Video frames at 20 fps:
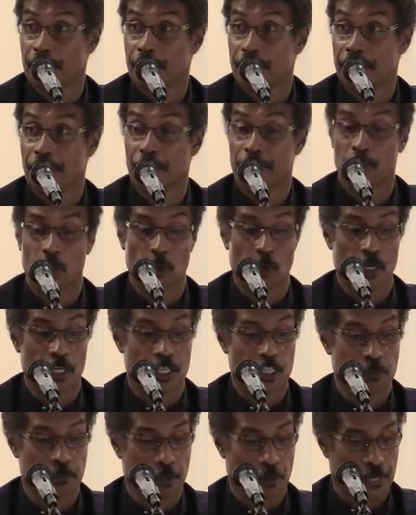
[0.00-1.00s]
from the Holy
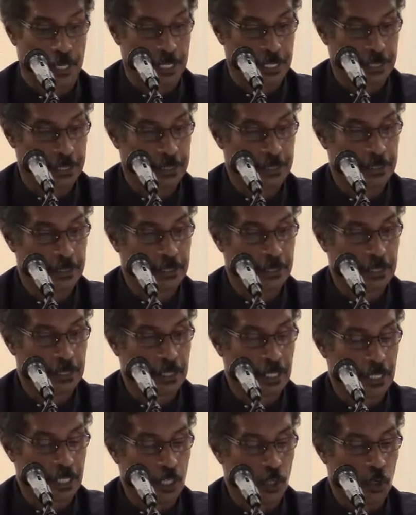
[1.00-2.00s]
Spirit
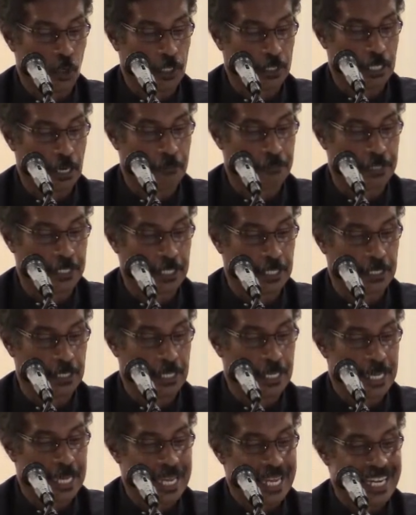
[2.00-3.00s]
the Old Covenant,
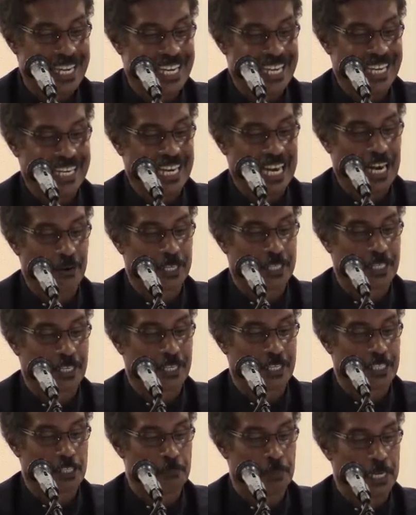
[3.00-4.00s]
the
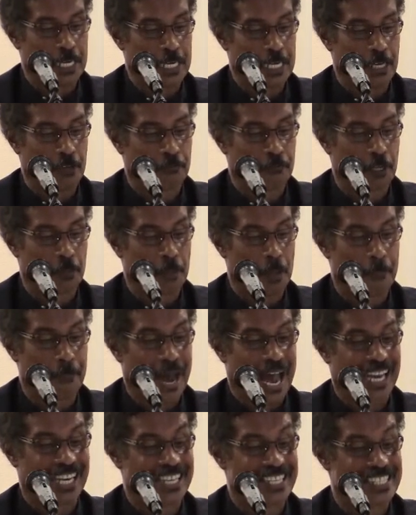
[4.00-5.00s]
inheritance believed to be
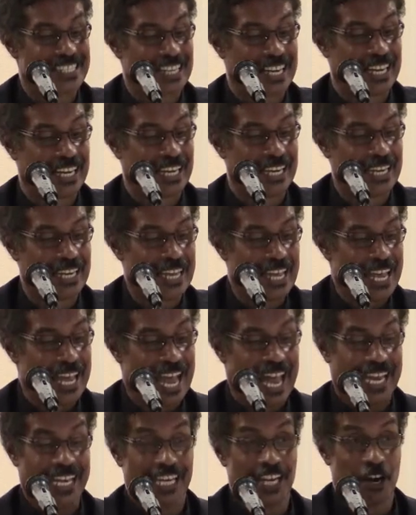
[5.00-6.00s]
Palestine
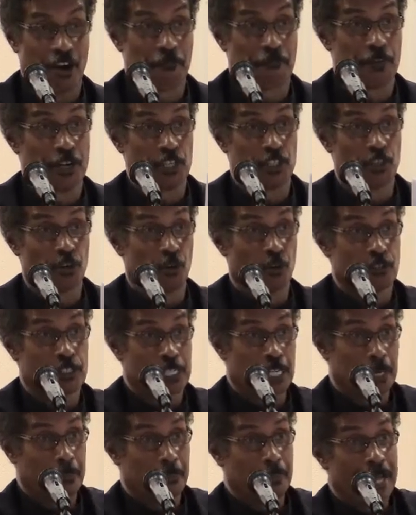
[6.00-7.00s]
and the earthly
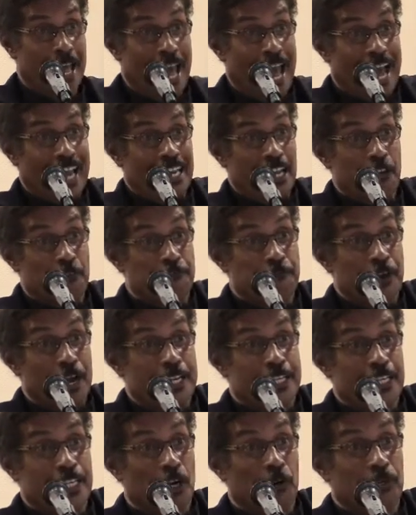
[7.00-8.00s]
Jerusalem, and they're
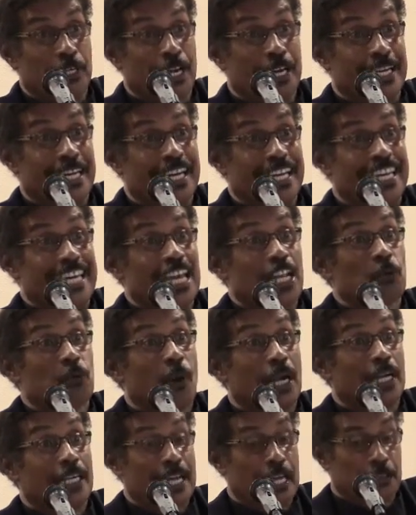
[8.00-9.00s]
fighting out. They're going to kill
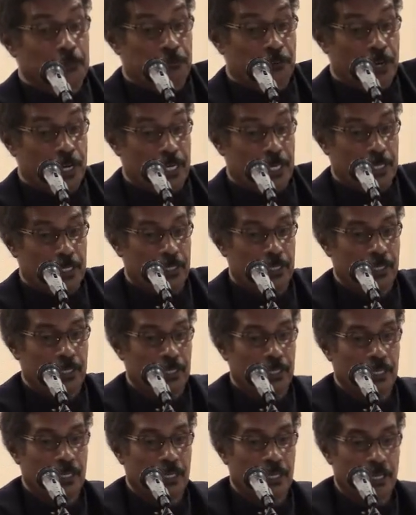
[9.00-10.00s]
one another for it.
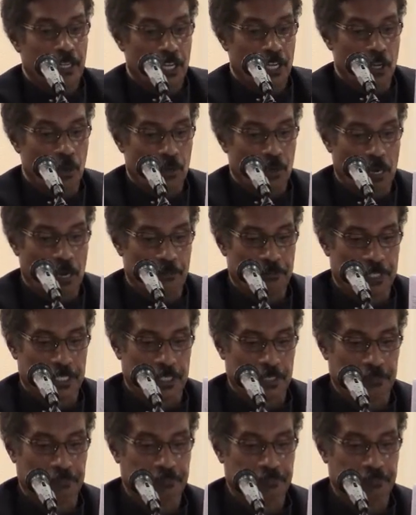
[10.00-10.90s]
The New Covenant,